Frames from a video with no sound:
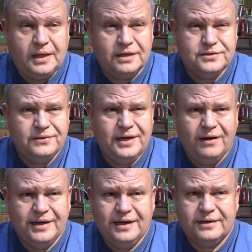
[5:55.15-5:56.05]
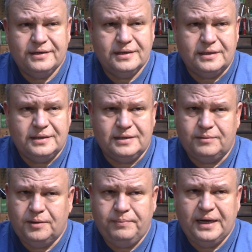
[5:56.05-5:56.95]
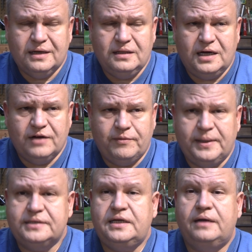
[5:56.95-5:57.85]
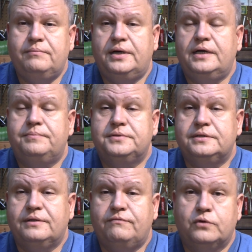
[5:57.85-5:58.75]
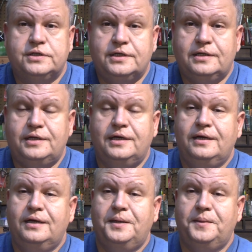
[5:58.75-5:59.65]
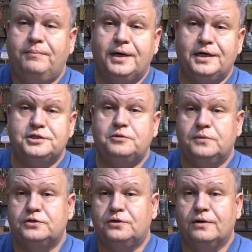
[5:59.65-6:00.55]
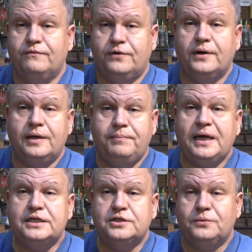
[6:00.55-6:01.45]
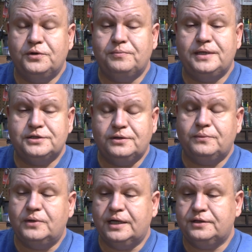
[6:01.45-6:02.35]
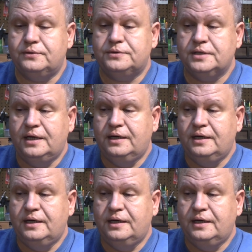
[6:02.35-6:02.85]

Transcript: So now I got a backlog of about 10 pipes, and fortunately my customers are very patient with me, so we'll get those